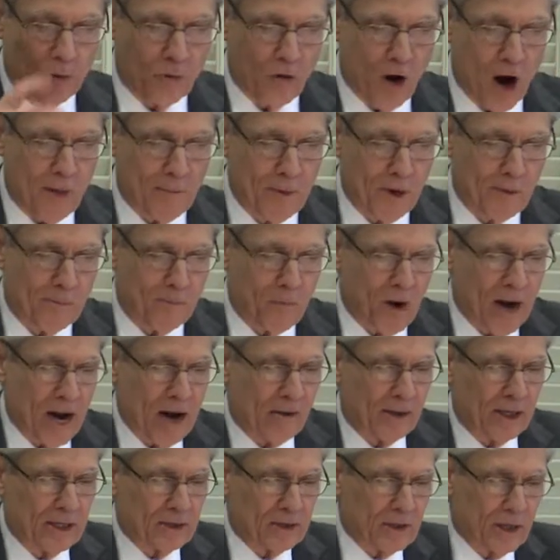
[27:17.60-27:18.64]
Robert
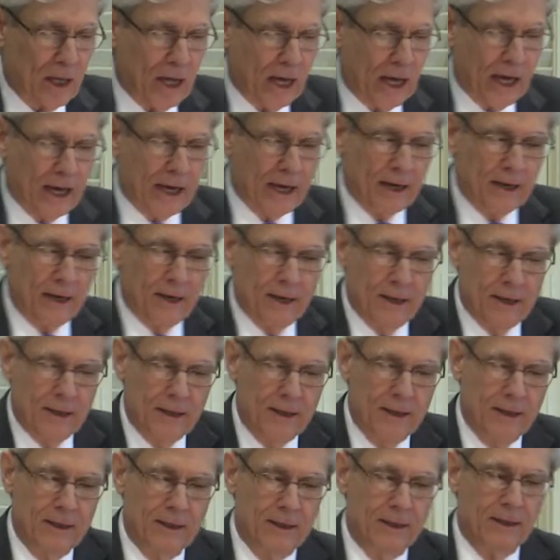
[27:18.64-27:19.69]
Browning's line,
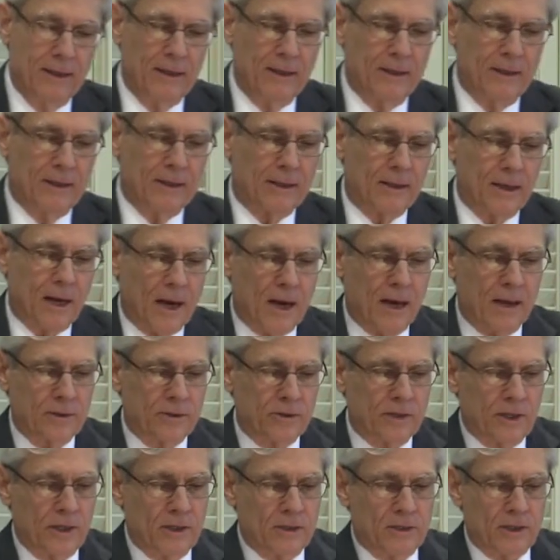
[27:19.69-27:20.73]

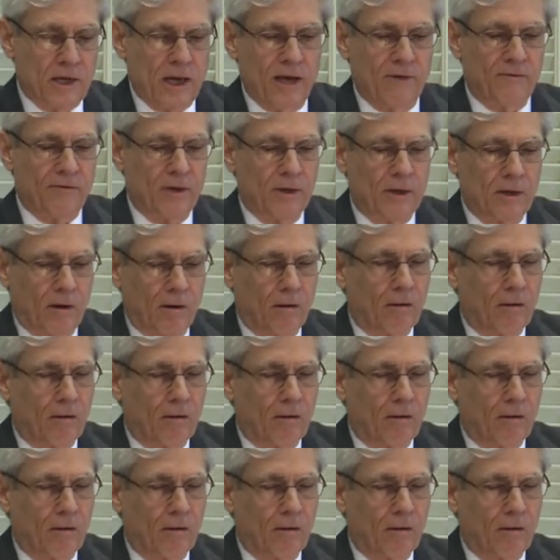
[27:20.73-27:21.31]
God's in His heaven,